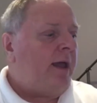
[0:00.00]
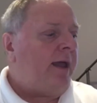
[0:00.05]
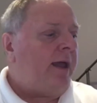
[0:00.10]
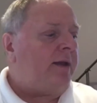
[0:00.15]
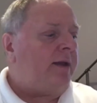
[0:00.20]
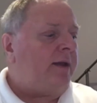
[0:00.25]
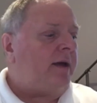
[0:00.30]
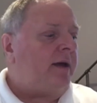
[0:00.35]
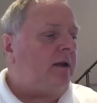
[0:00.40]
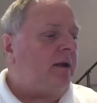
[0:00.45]

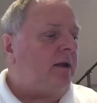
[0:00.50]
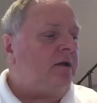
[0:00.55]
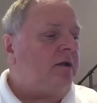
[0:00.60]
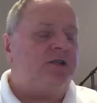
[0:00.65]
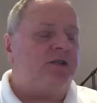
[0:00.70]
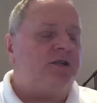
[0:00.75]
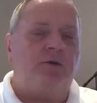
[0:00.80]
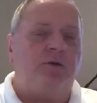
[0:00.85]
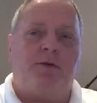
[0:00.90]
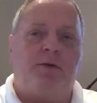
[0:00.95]
And I'll
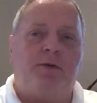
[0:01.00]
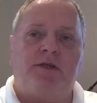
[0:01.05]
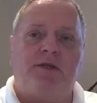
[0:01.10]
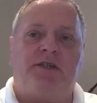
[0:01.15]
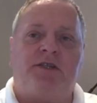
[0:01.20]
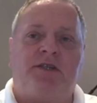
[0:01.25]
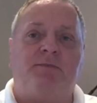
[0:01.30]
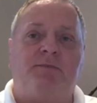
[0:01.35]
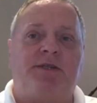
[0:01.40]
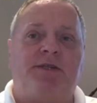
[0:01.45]
also
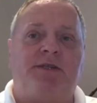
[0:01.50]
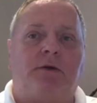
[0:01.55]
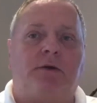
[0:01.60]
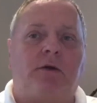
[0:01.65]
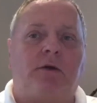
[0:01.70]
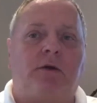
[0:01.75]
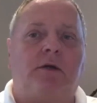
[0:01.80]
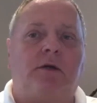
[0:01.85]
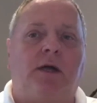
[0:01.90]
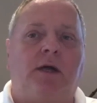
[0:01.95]
put some
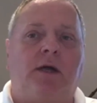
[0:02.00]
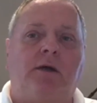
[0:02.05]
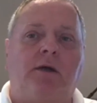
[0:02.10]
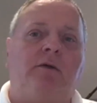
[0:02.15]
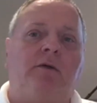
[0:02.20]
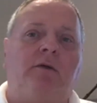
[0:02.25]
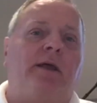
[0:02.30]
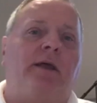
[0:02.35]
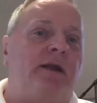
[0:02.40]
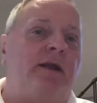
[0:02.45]
starter
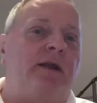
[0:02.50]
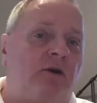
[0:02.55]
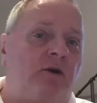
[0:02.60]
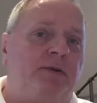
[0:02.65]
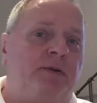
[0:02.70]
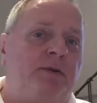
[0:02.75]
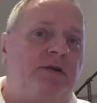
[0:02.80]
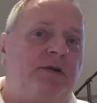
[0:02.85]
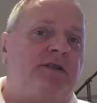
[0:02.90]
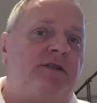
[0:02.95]
code, and
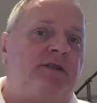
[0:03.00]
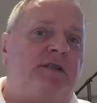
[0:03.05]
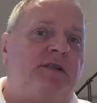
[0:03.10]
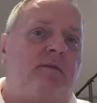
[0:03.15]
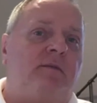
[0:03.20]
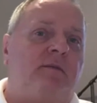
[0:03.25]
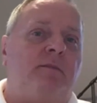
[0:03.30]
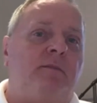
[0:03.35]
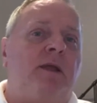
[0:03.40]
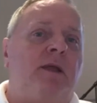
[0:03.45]
I'll put
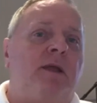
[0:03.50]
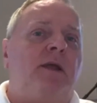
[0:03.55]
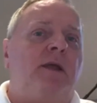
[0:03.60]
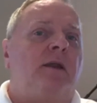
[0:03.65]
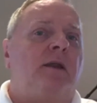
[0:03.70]
some